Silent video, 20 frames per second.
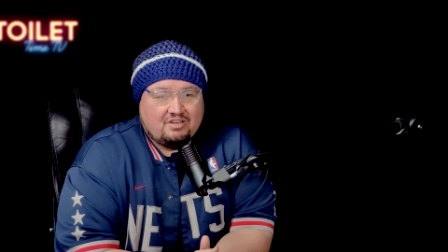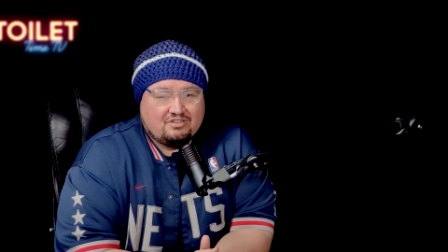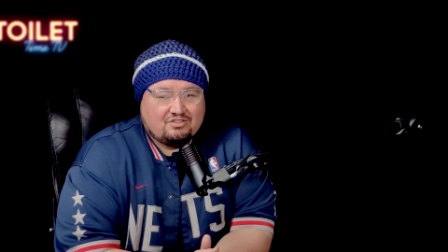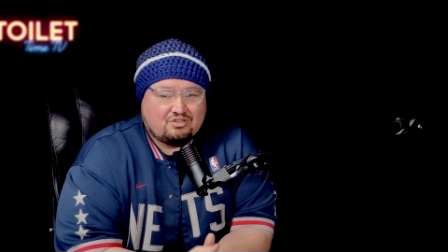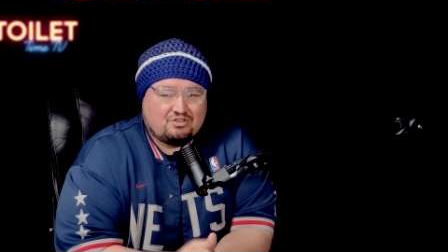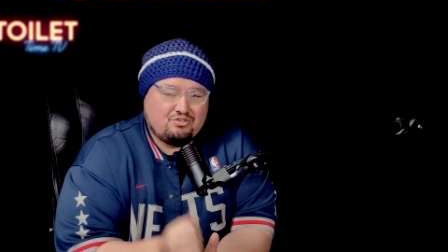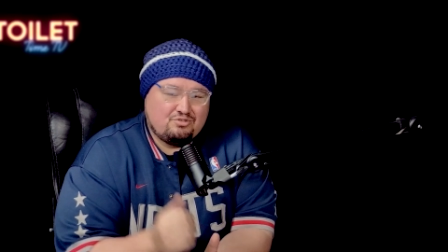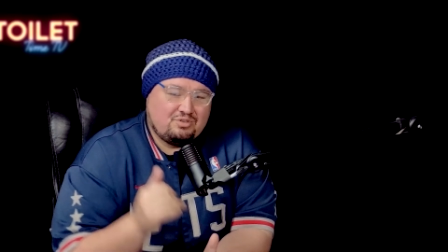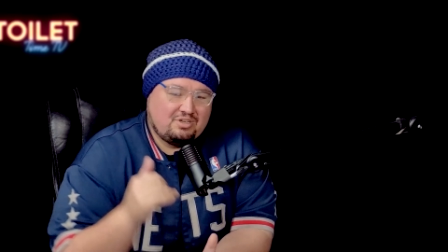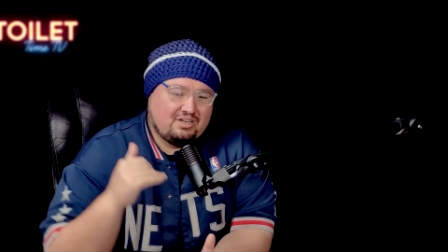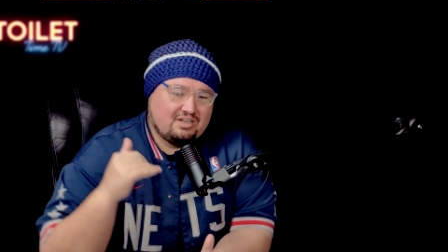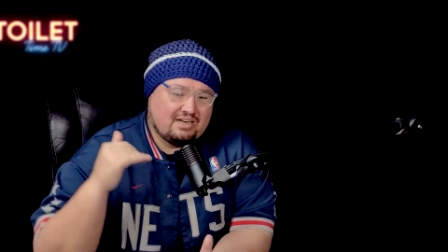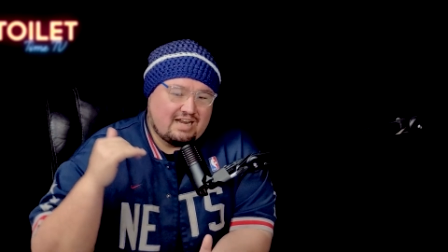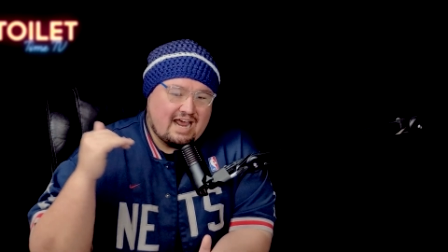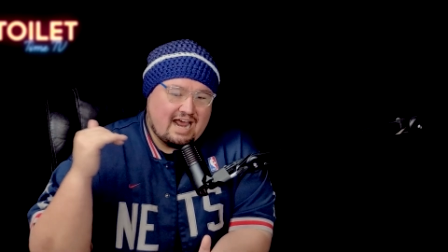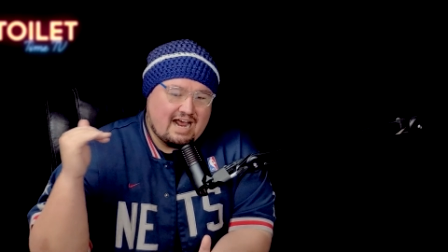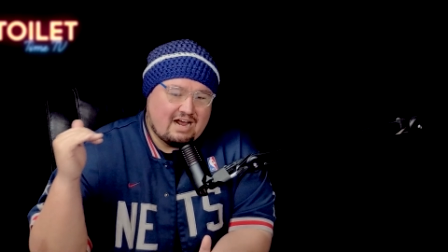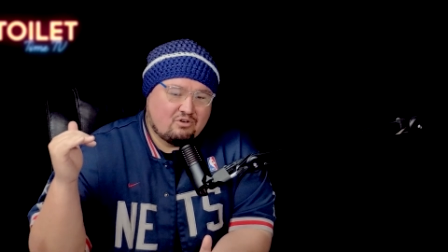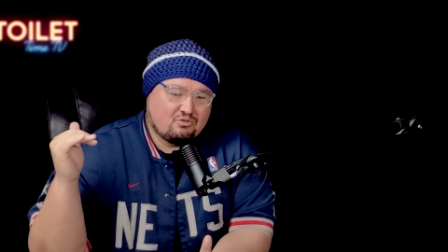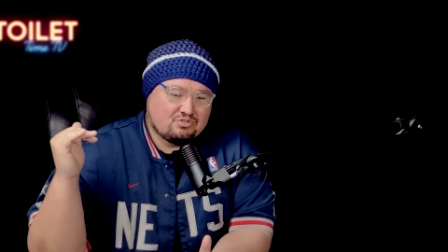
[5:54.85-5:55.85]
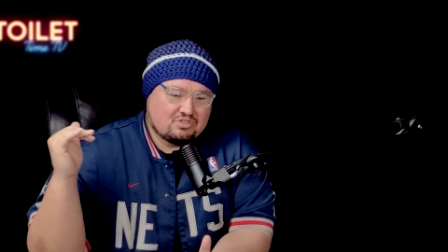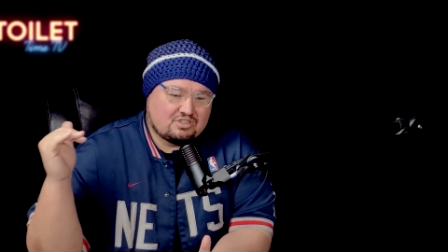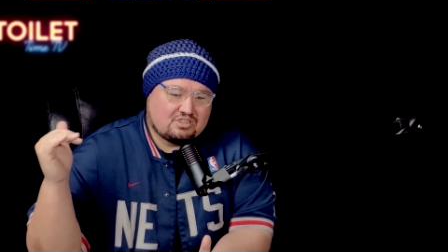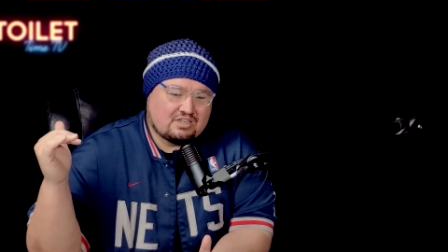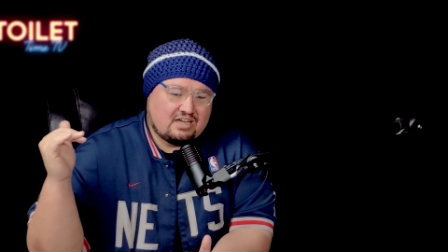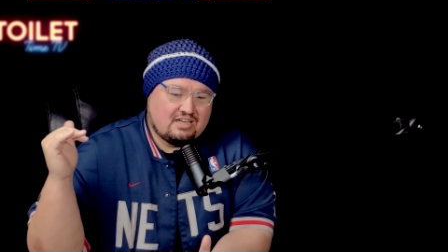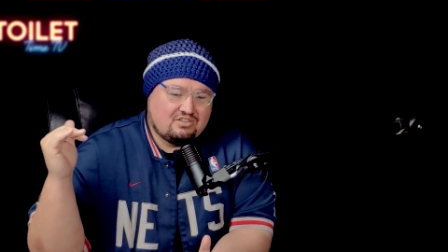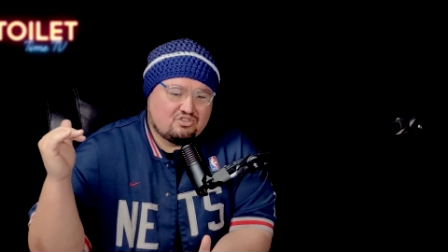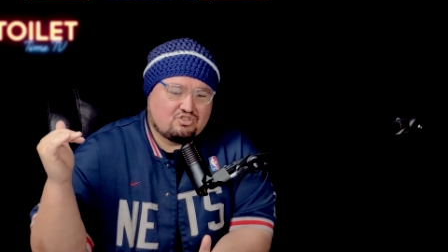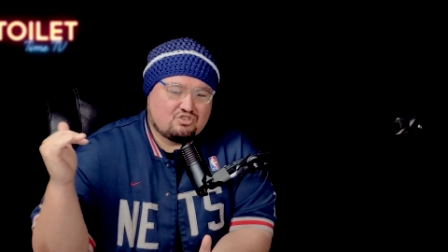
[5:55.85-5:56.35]
So you need an
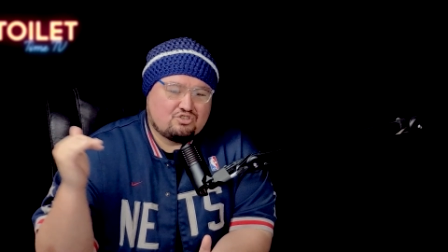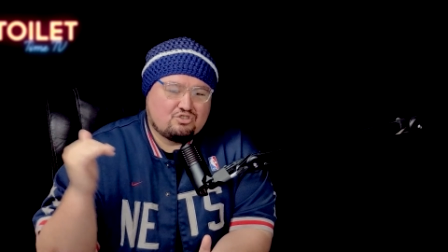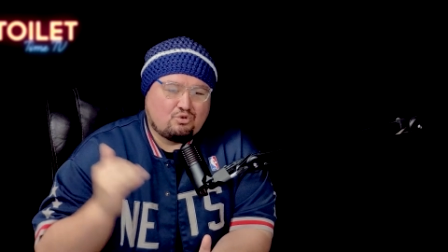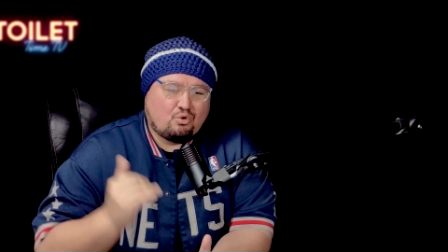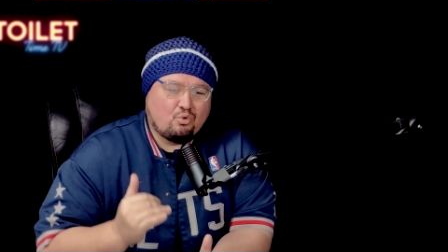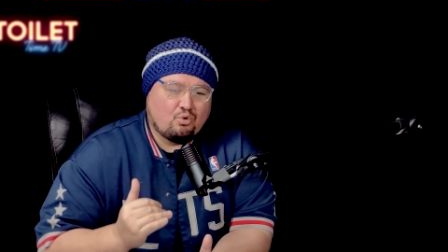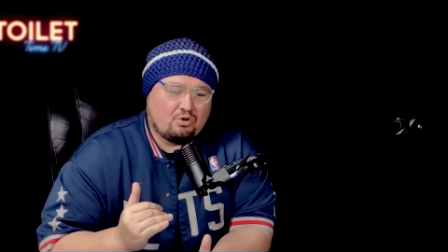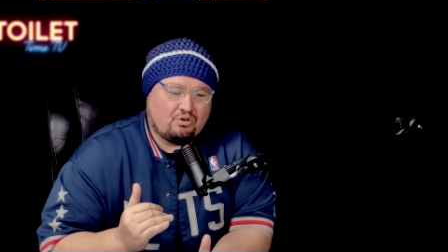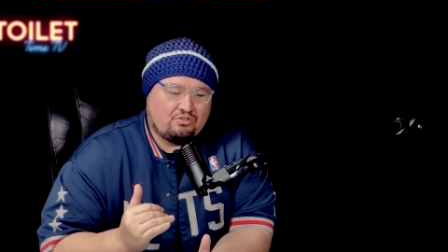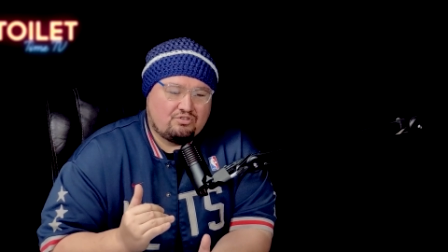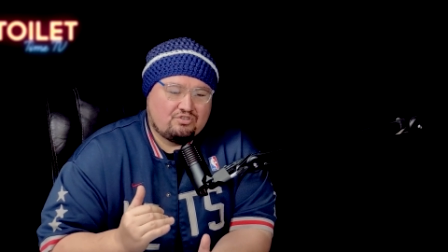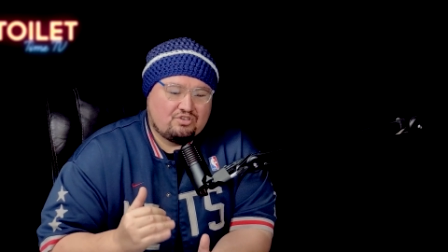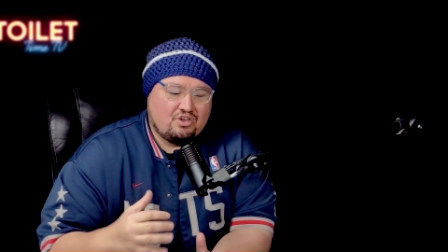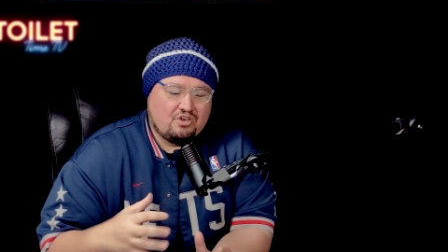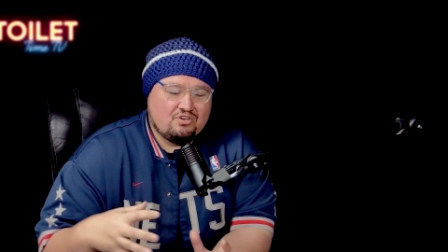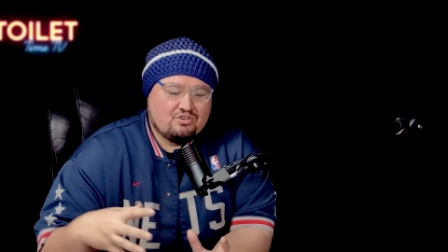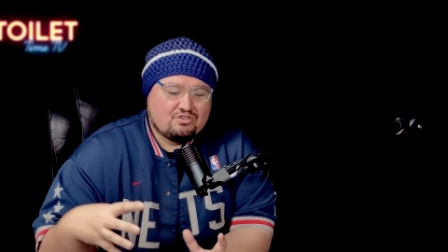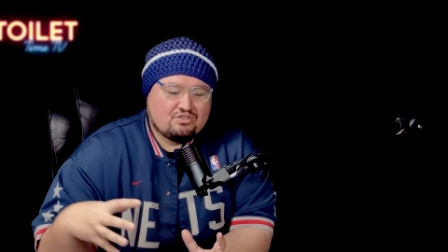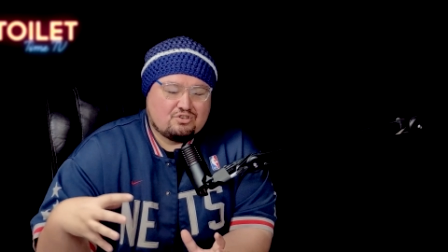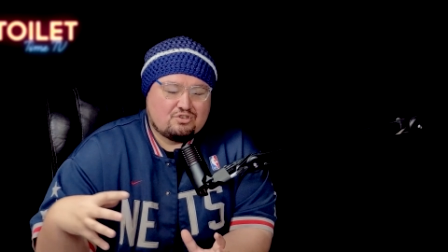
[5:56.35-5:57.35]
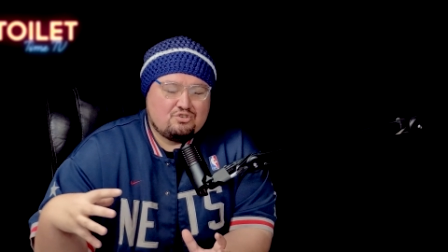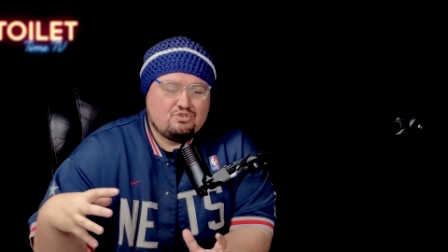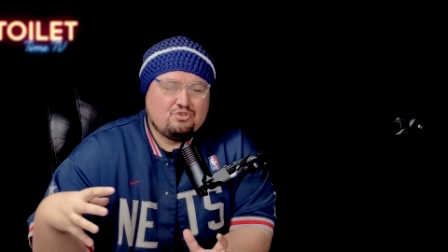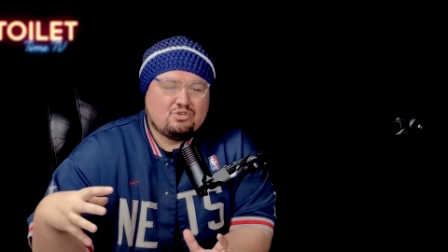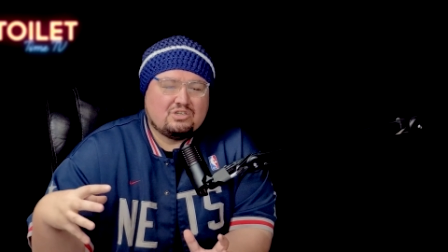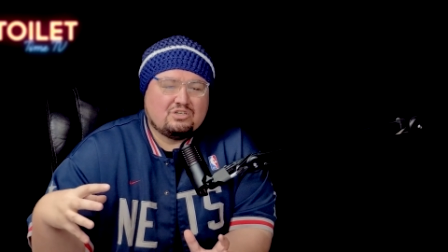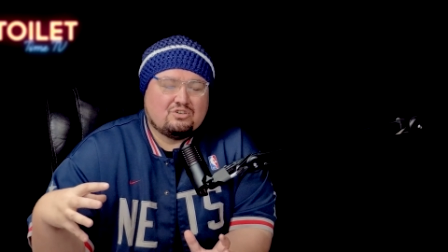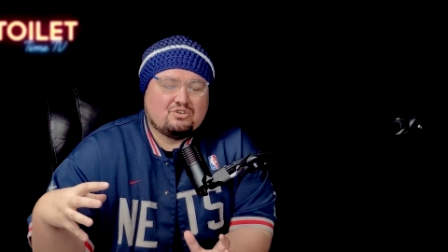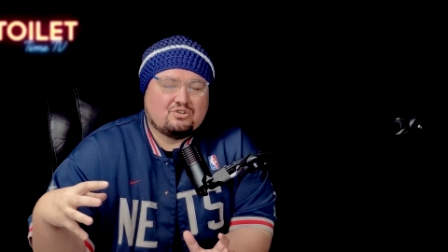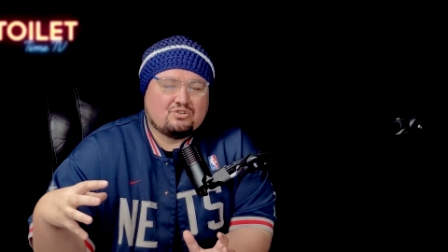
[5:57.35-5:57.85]
outside source so you
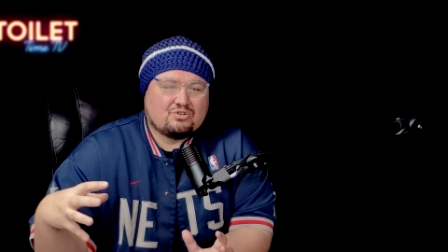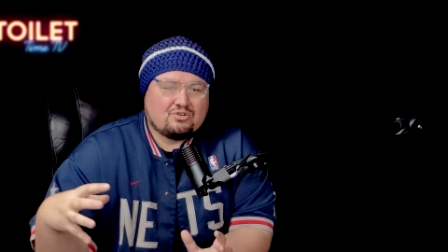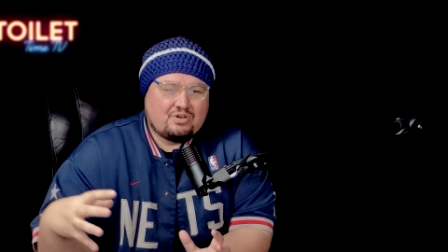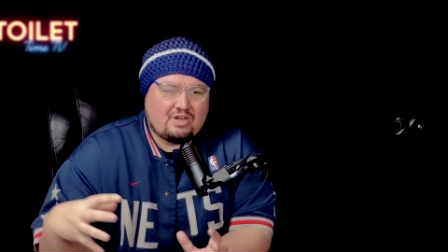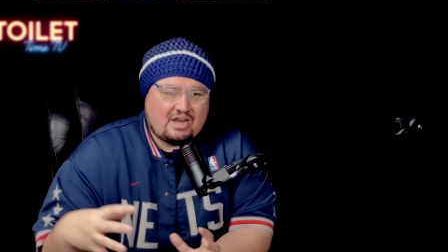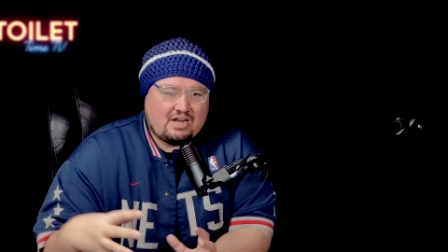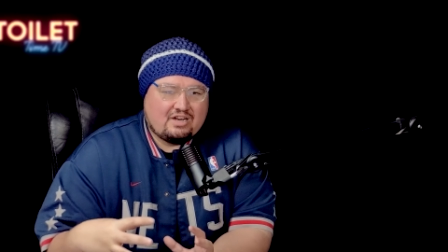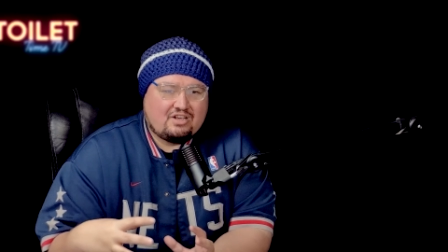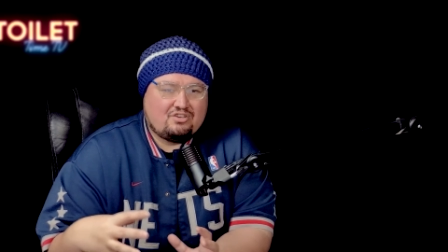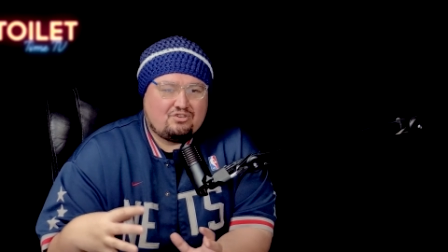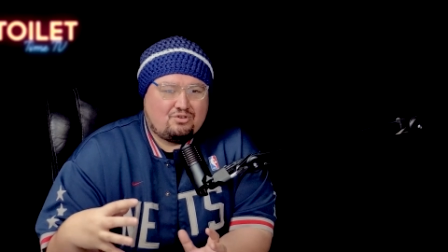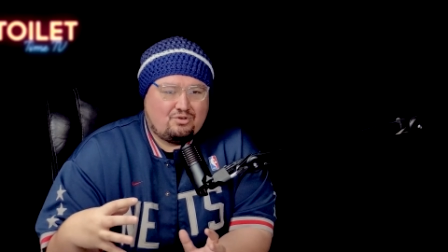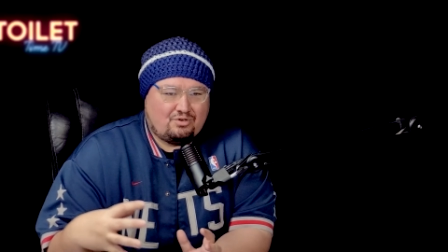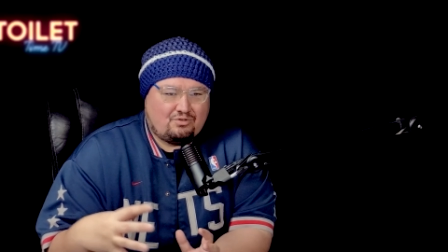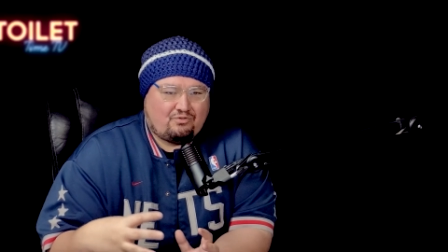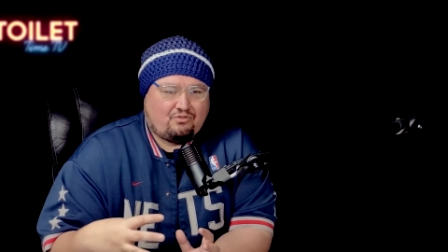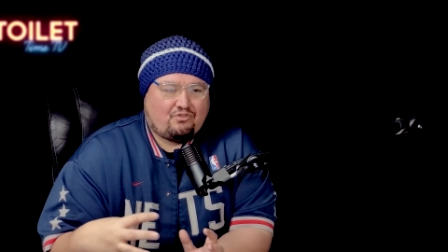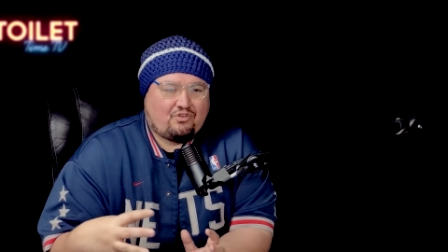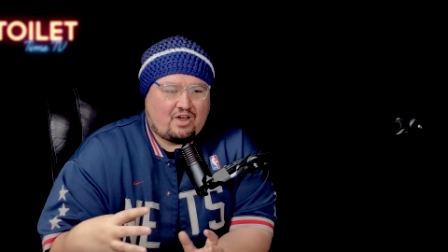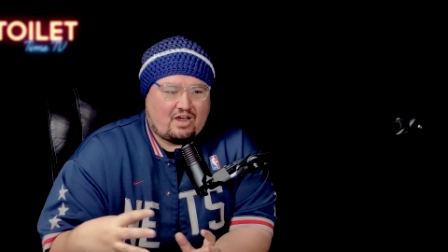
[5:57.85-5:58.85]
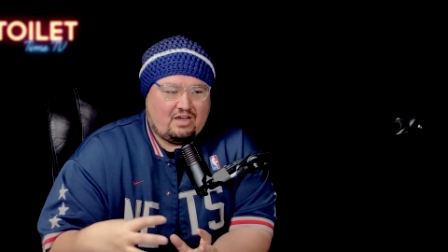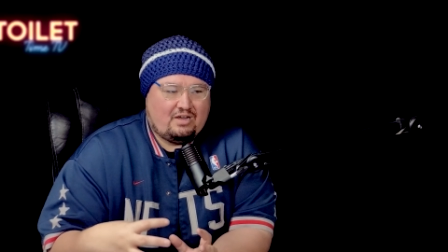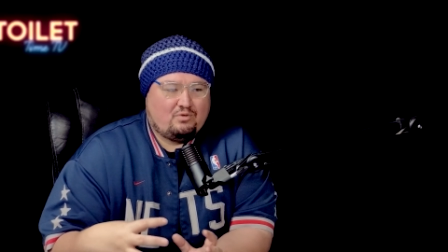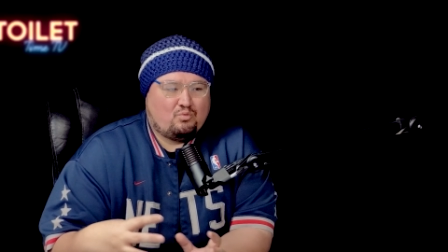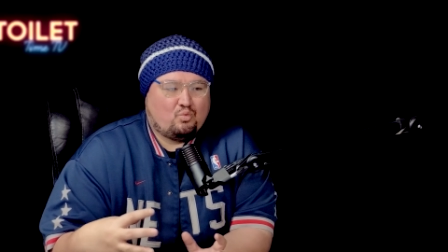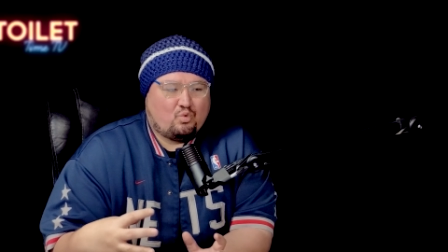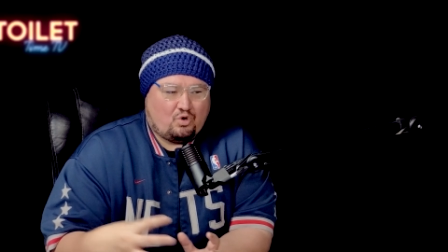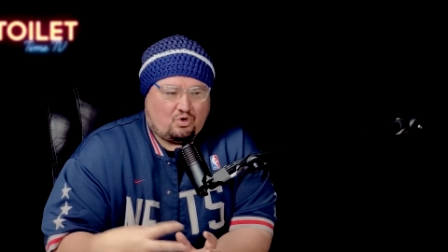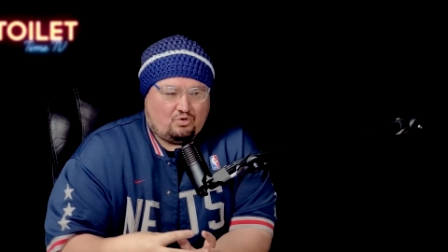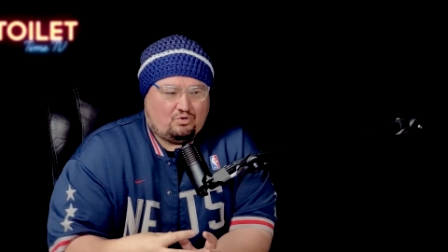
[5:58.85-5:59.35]
can create a
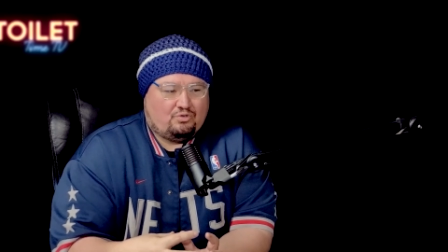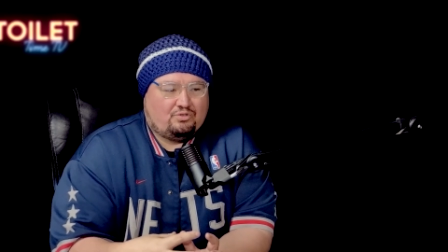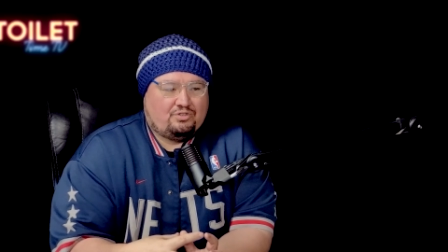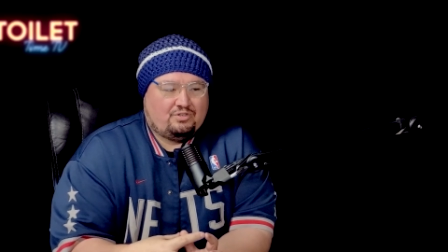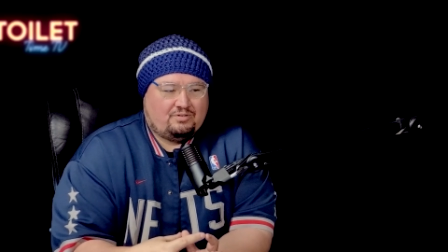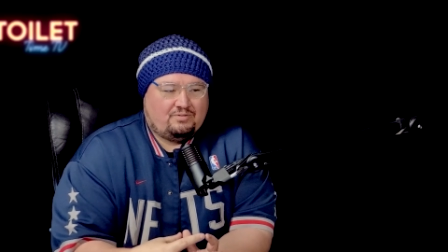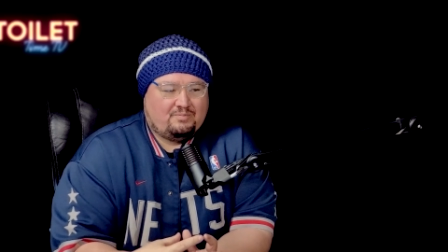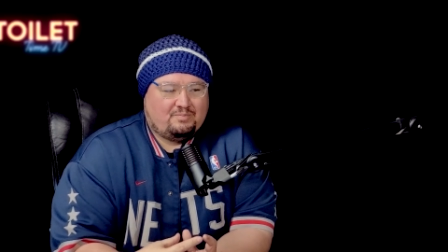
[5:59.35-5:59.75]
unified world.